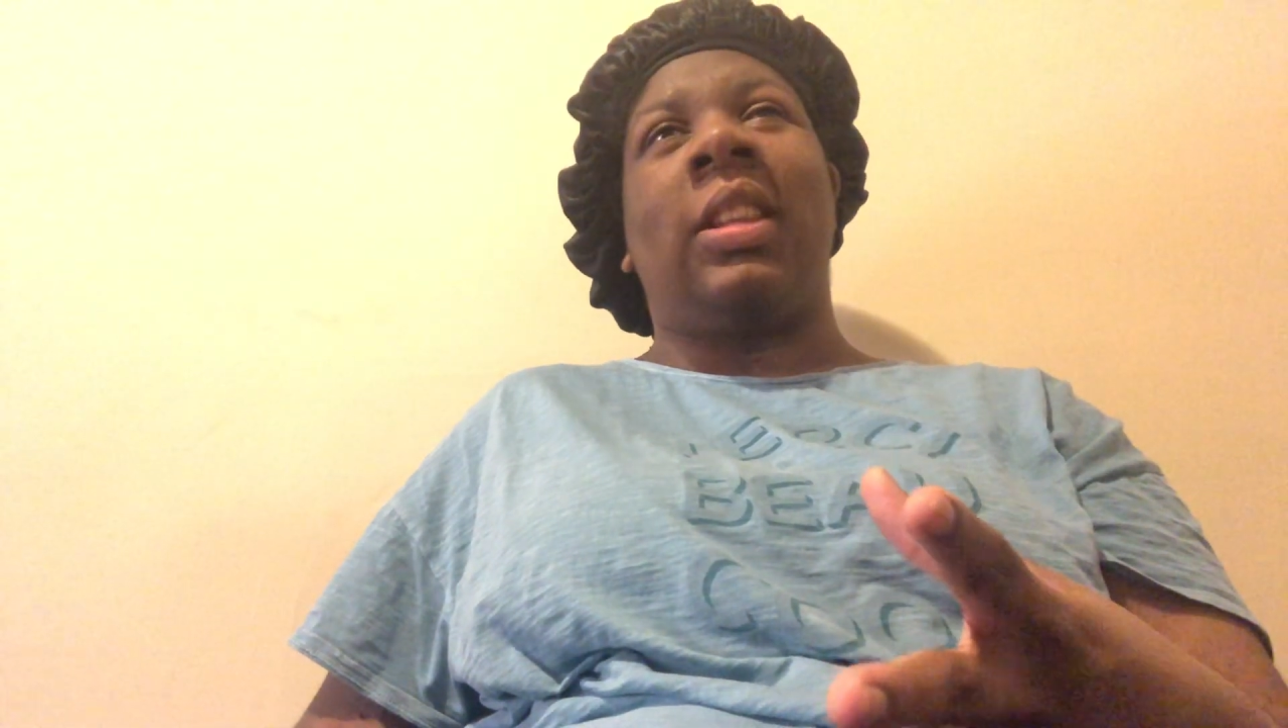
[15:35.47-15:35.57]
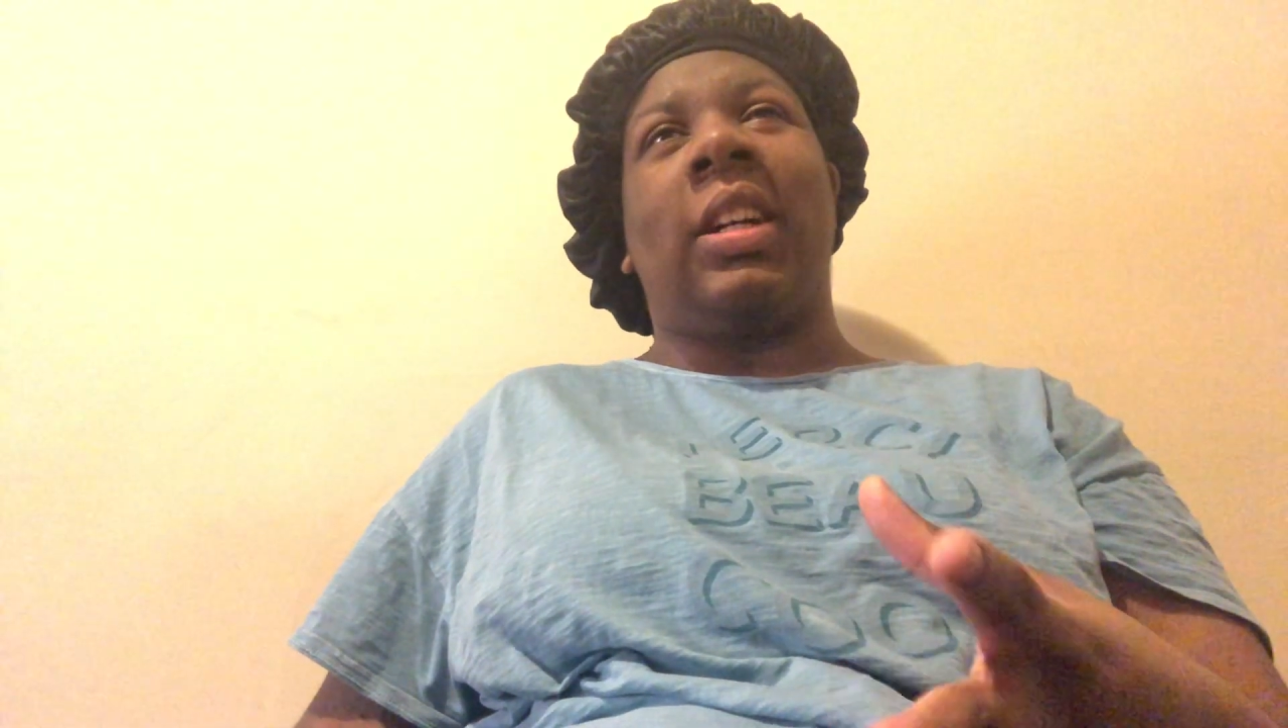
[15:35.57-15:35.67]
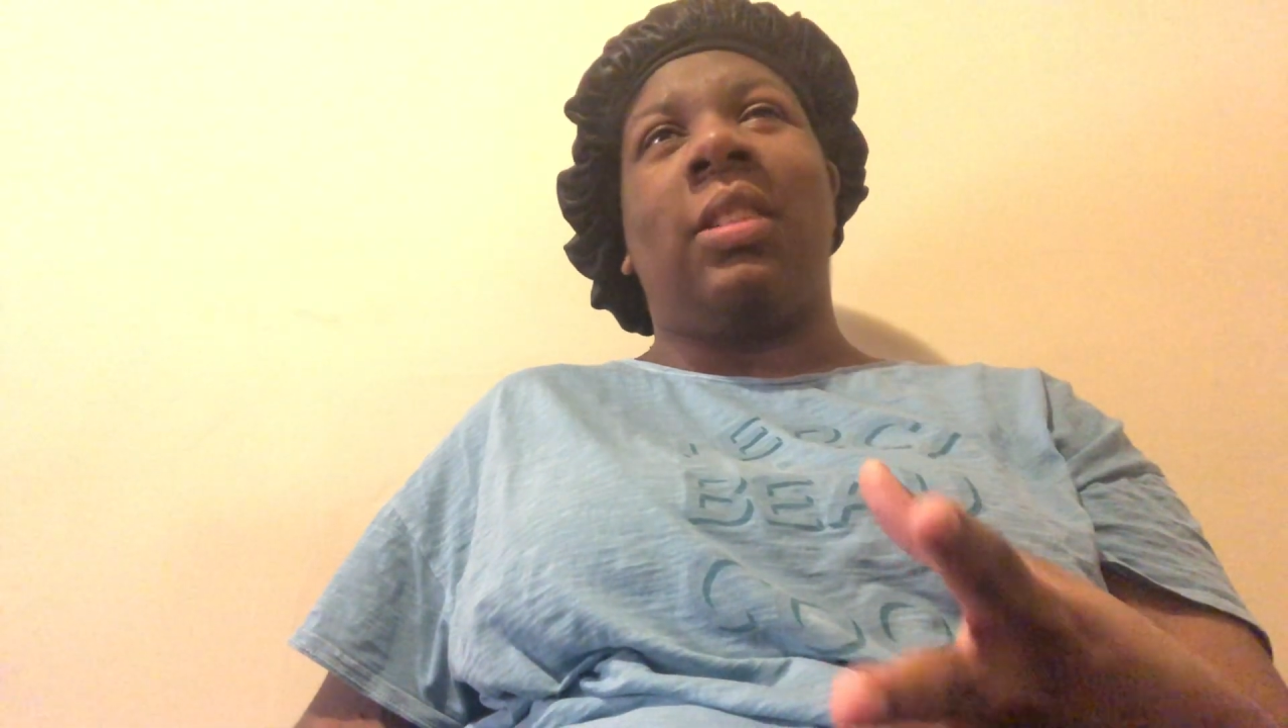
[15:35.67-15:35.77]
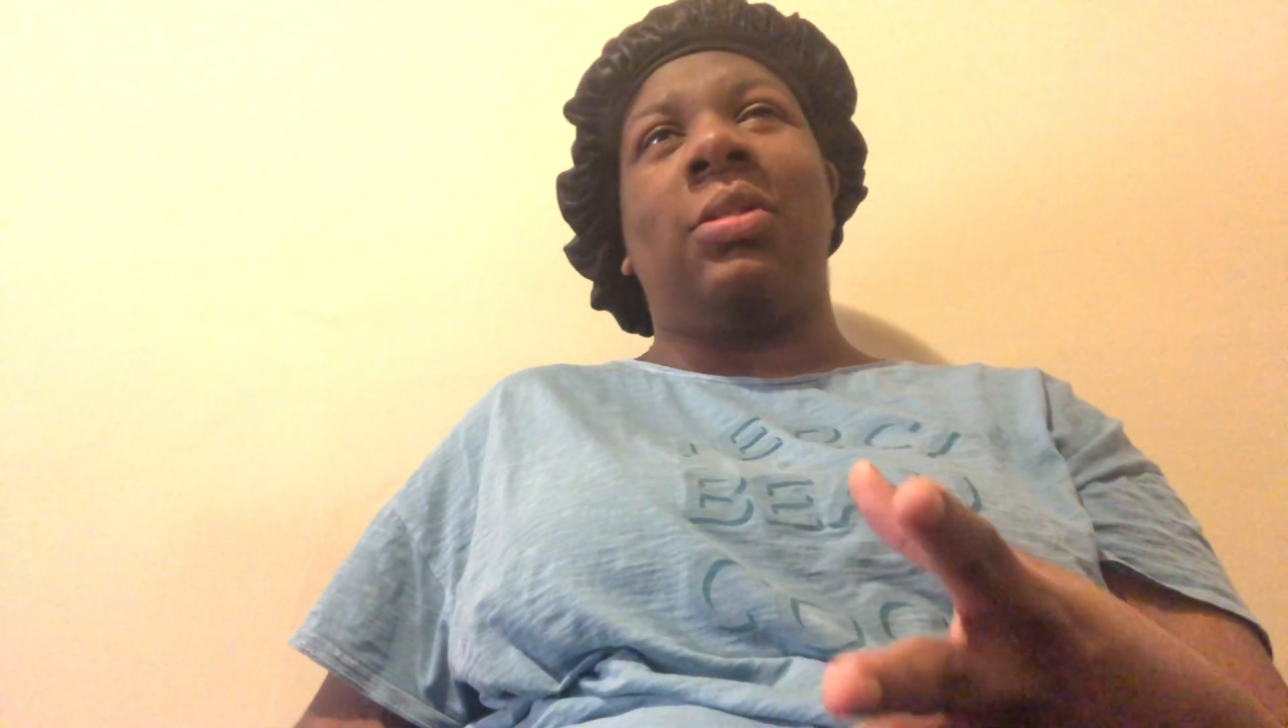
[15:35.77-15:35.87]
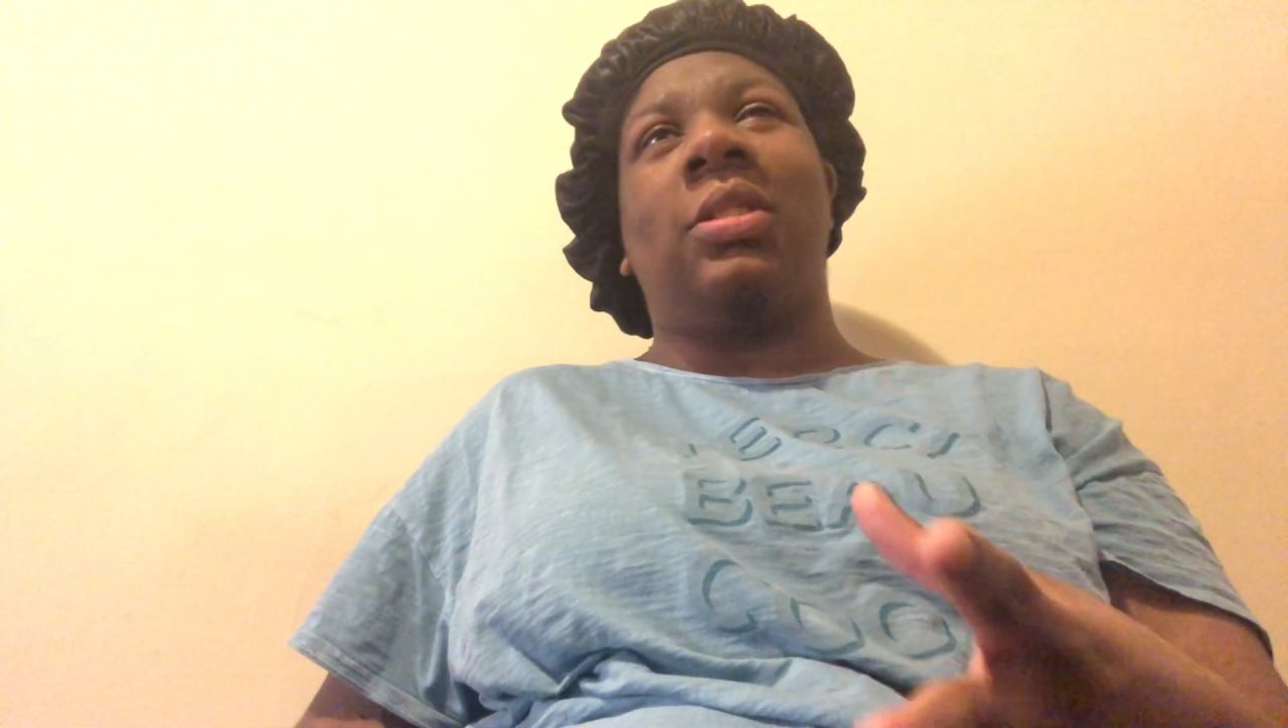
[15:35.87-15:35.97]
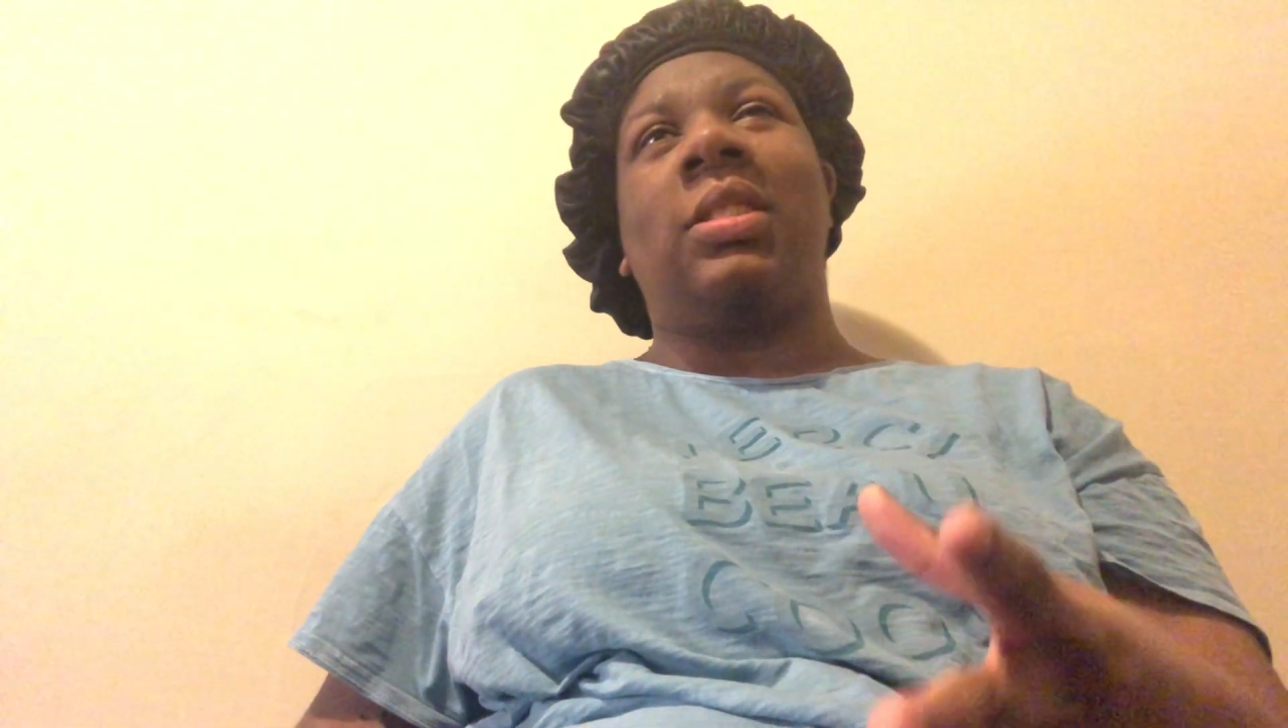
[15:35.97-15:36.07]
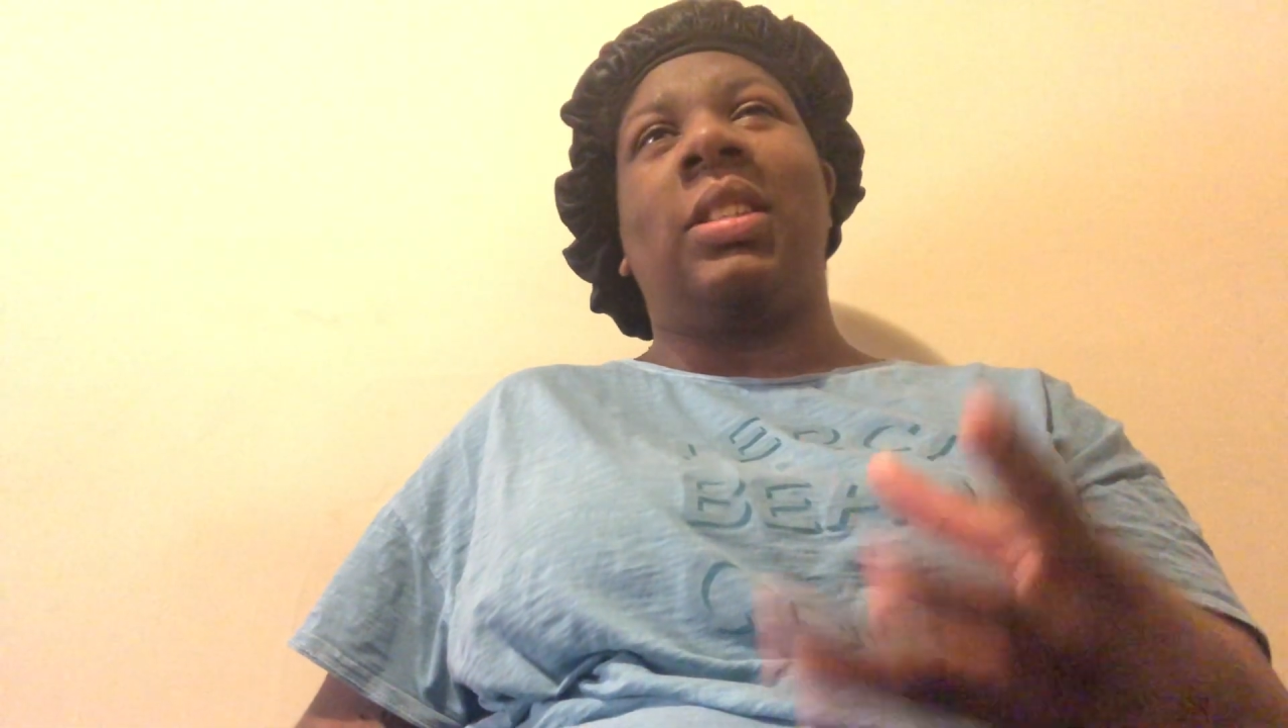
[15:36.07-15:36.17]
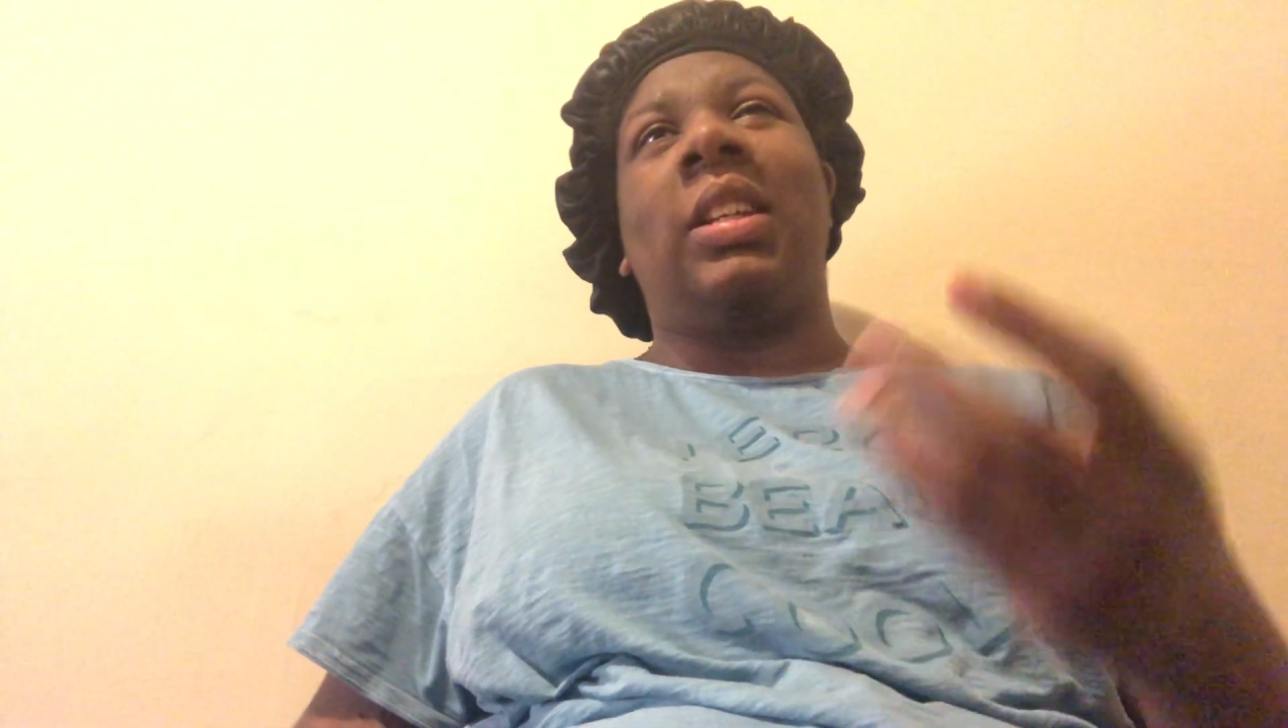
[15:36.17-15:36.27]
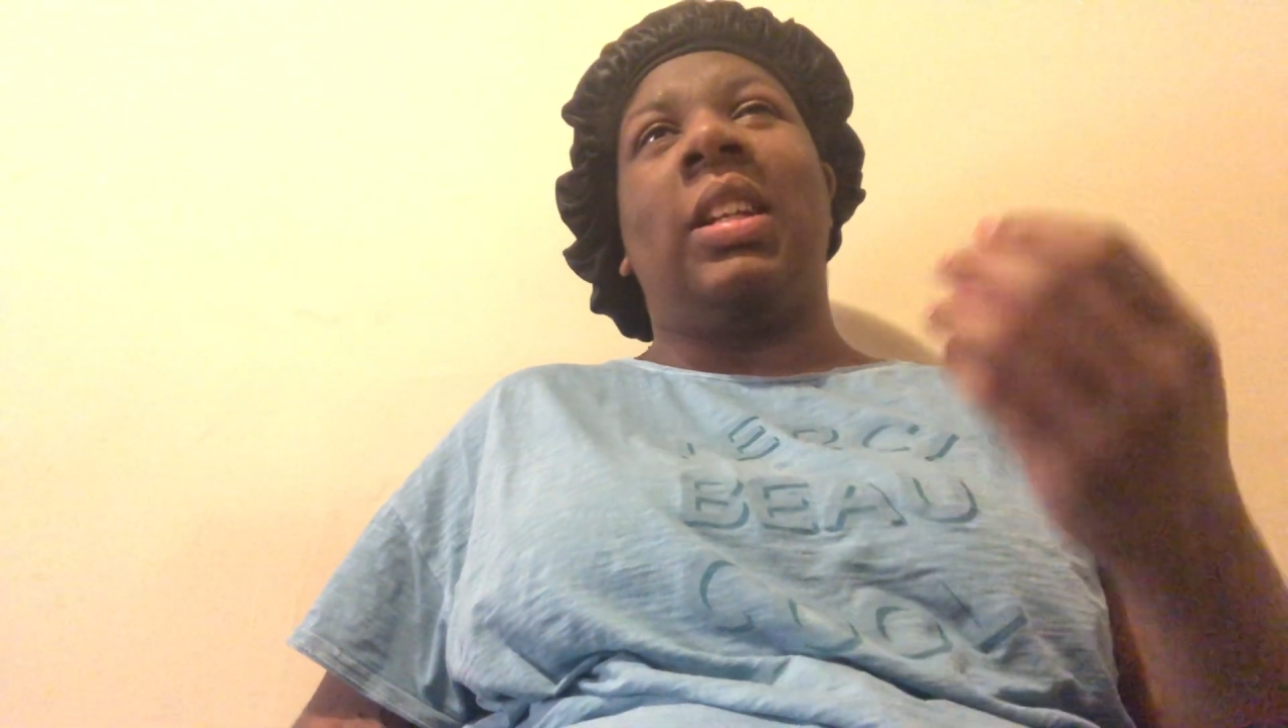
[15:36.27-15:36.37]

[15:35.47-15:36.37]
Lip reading: the house,